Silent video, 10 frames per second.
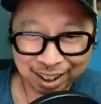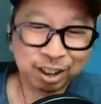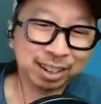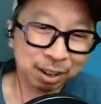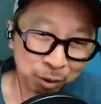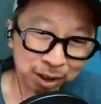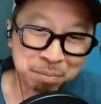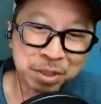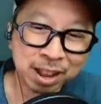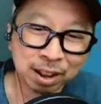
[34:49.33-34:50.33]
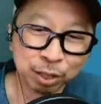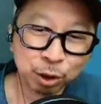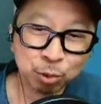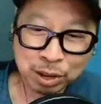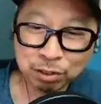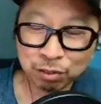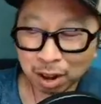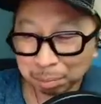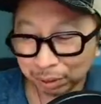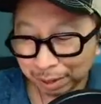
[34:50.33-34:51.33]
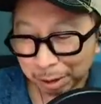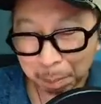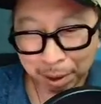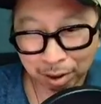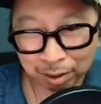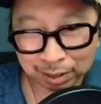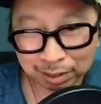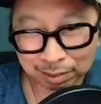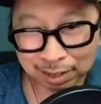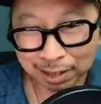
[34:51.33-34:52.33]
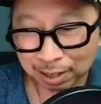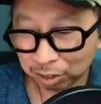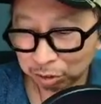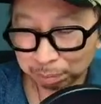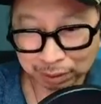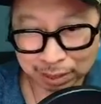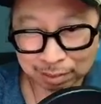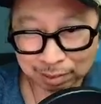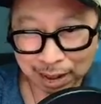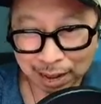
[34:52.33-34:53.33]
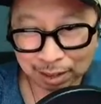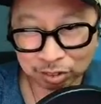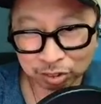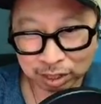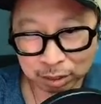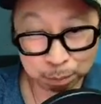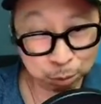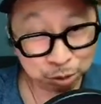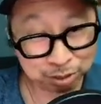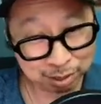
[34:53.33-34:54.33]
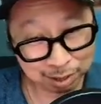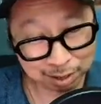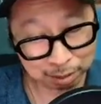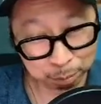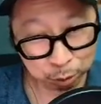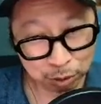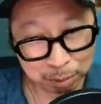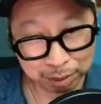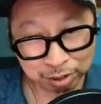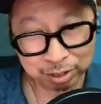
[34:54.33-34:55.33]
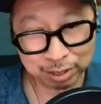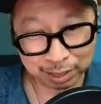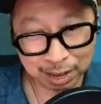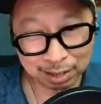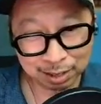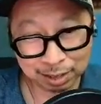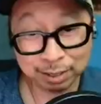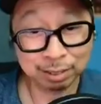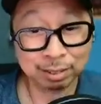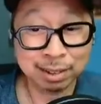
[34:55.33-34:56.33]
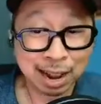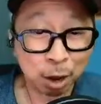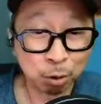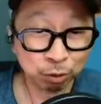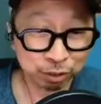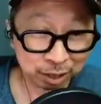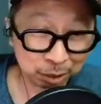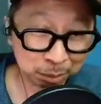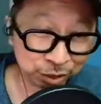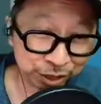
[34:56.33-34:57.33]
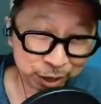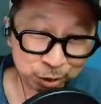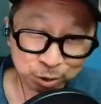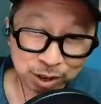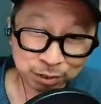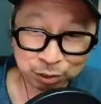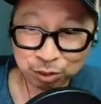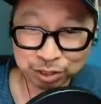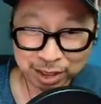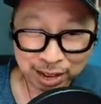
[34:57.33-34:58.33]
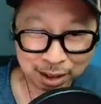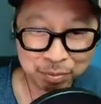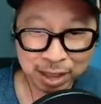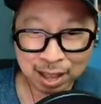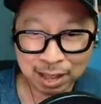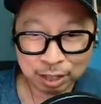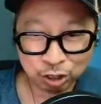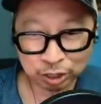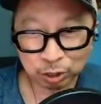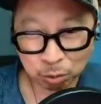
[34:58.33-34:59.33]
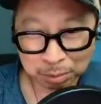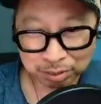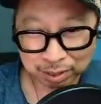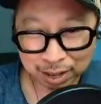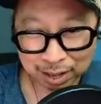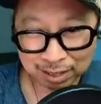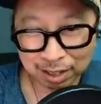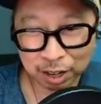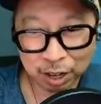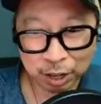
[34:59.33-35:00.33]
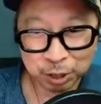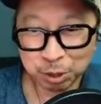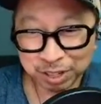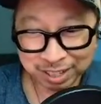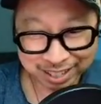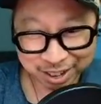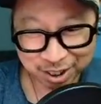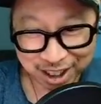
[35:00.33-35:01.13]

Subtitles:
Okay, well, the Revon player apparently is taking its place as the boutique Blu-ray player to get, and it is now available. Thank you, Travis, for that. Check the website. You need to get your